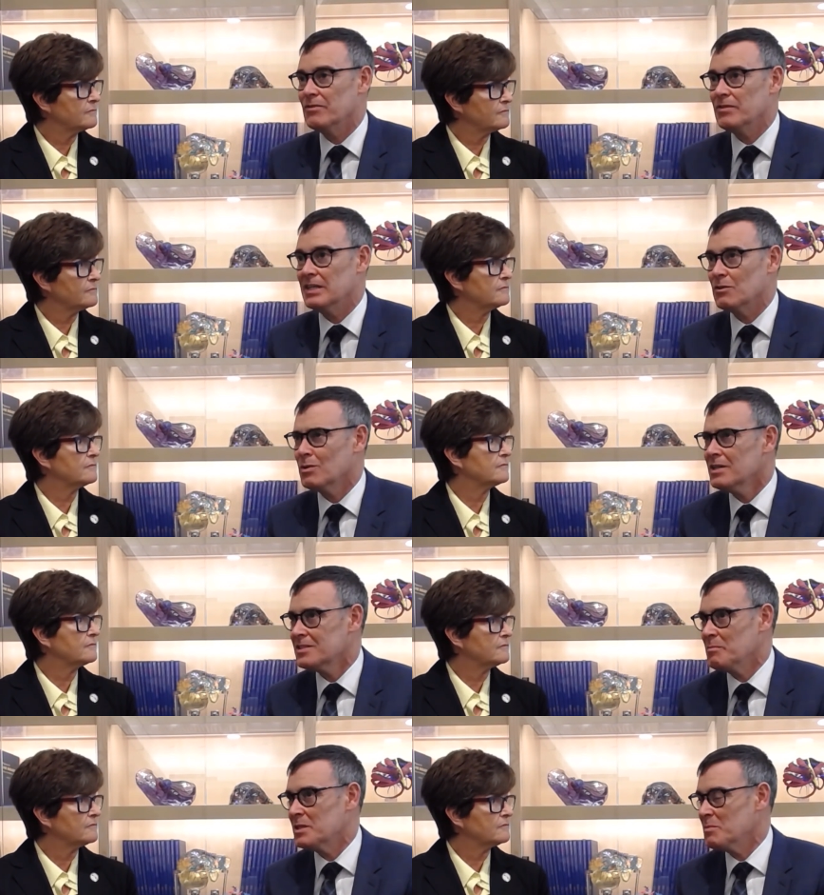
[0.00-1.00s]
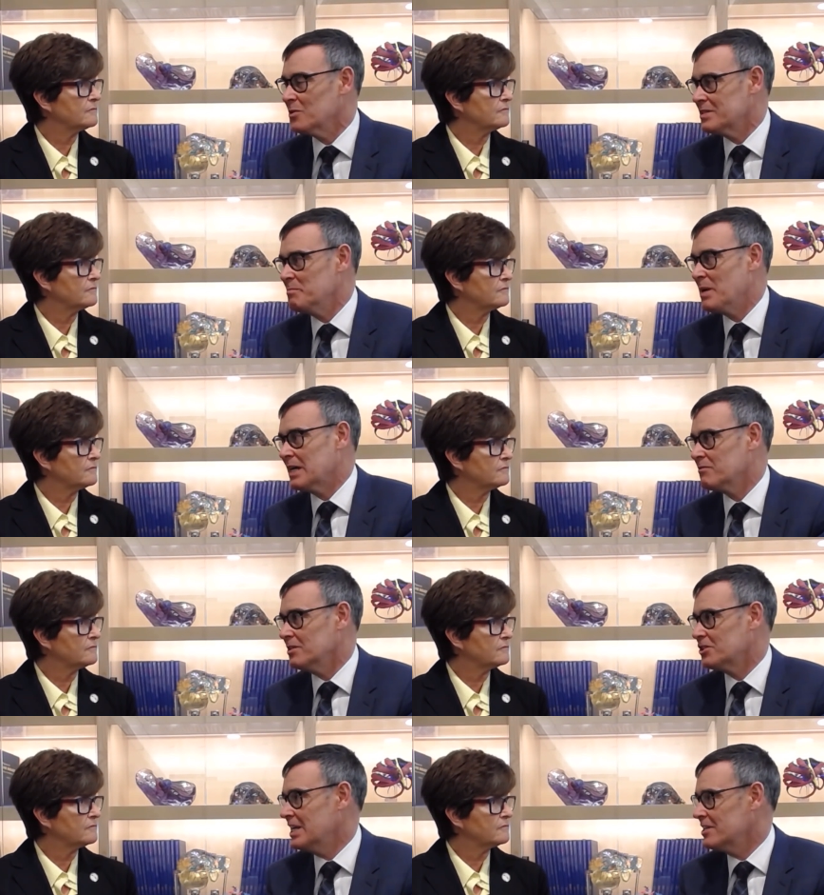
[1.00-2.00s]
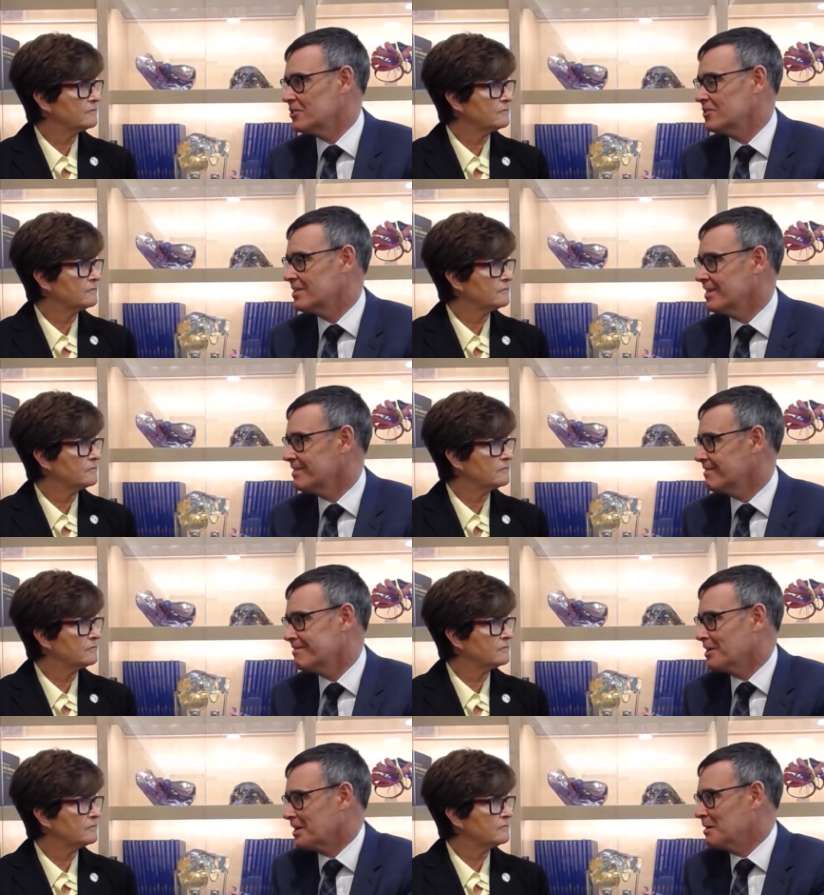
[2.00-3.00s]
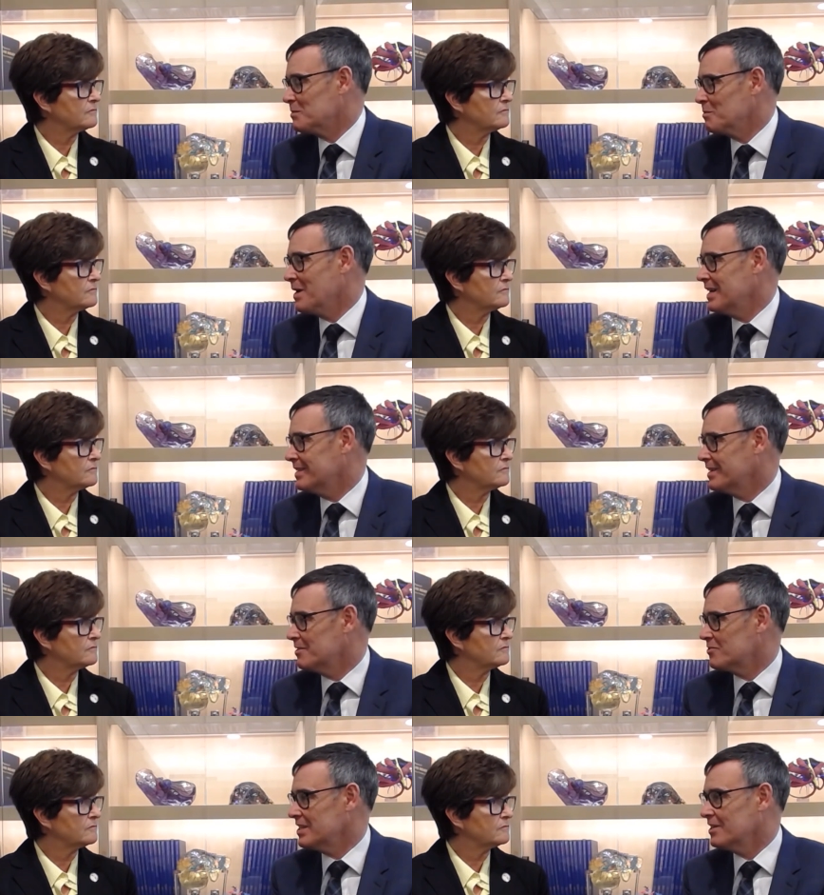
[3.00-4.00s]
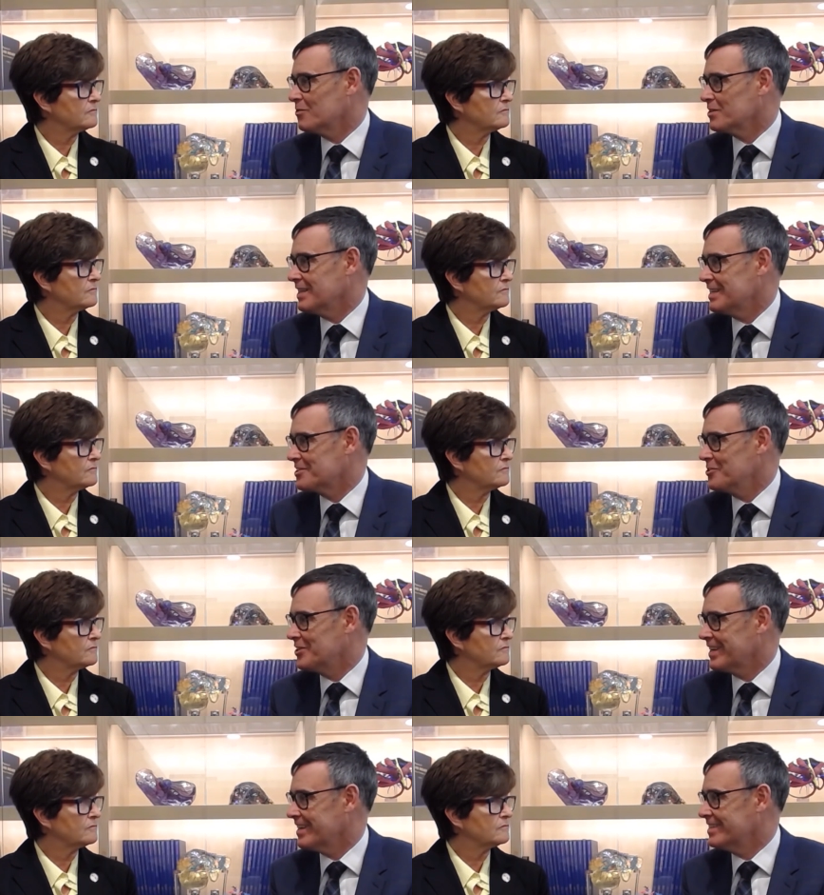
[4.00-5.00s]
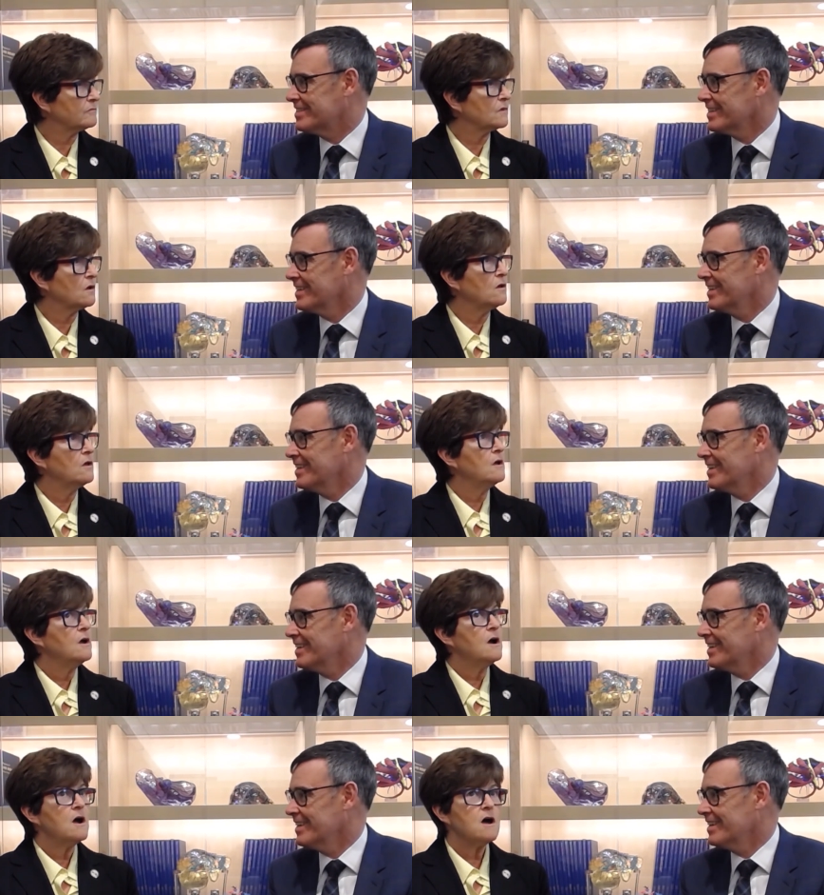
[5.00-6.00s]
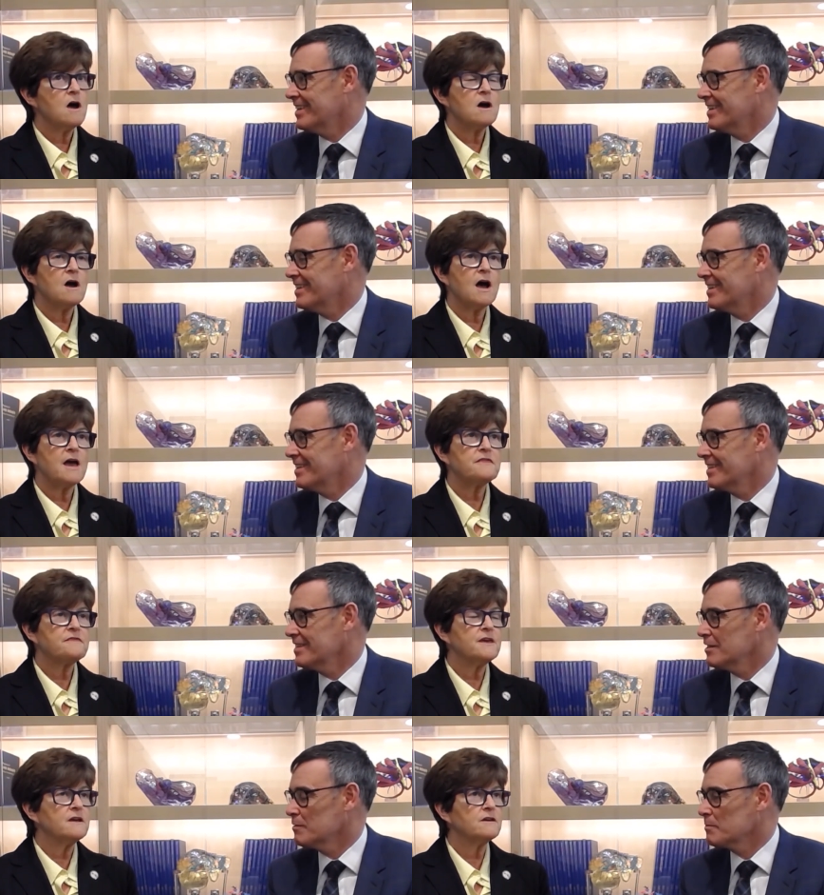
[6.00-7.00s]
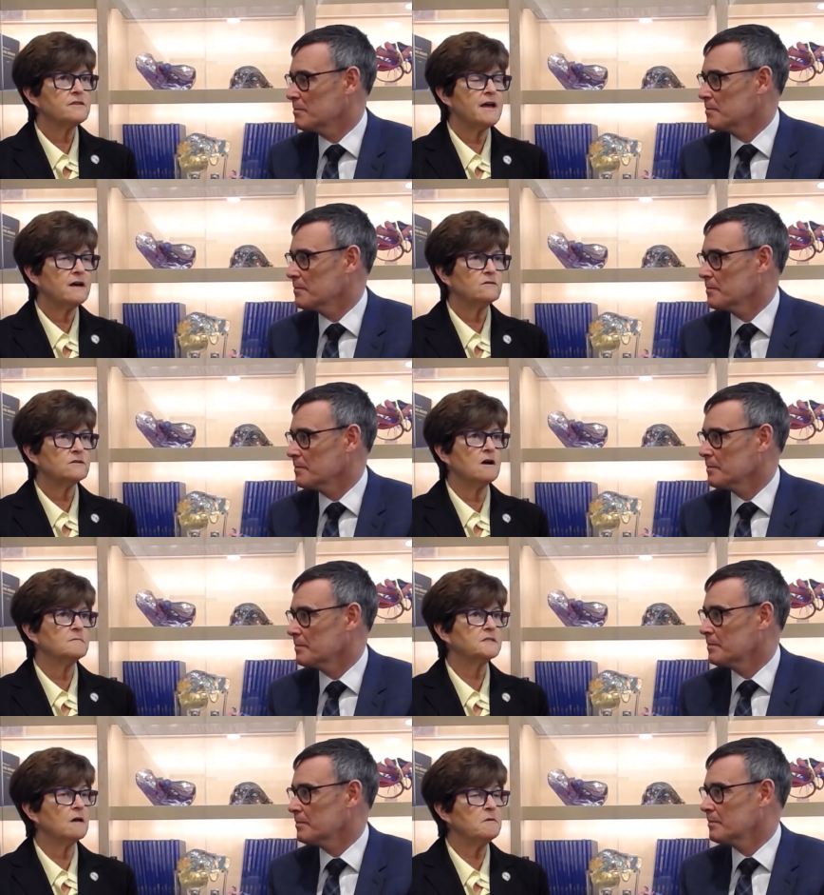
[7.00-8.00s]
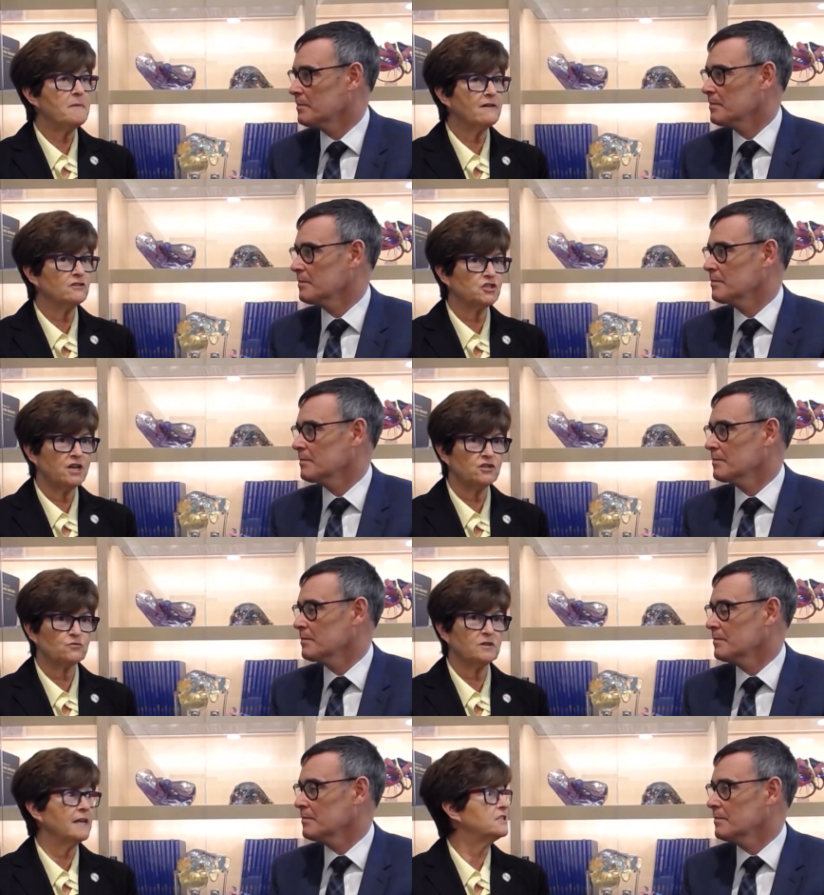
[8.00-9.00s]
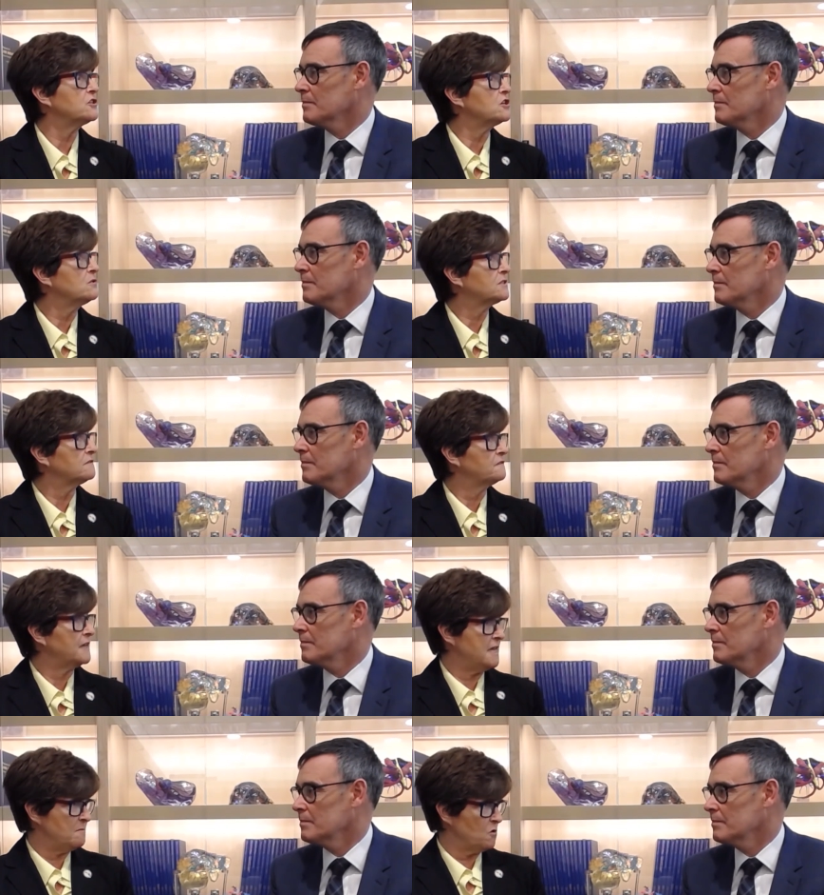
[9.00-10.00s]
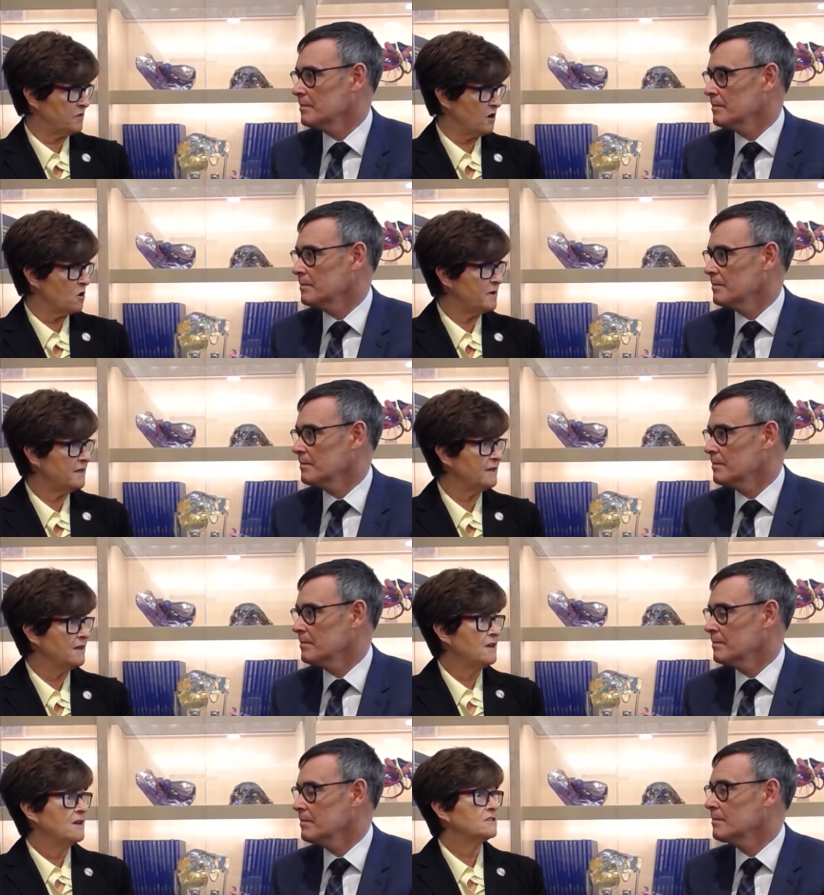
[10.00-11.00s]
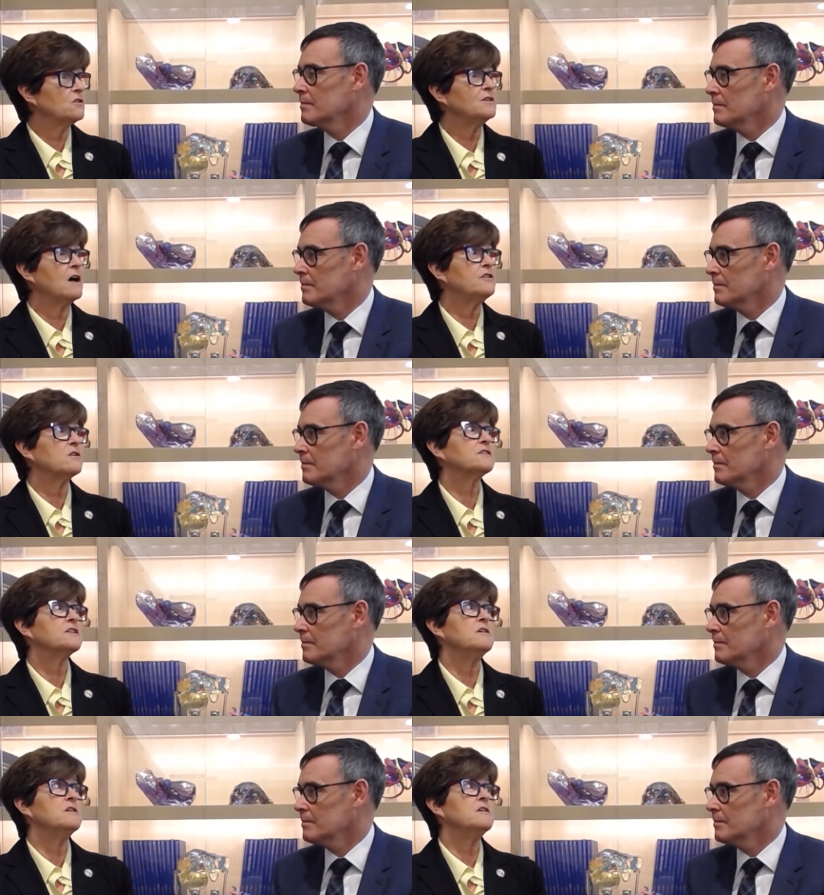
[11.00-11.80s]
Speaker 1: the field. What are some of the most impactful changes that, that come to mind that you've seen over the last two decades?
Speaker 2: Uh, I think that um, some impactful changes relate to the use of chemotherapy. So now there's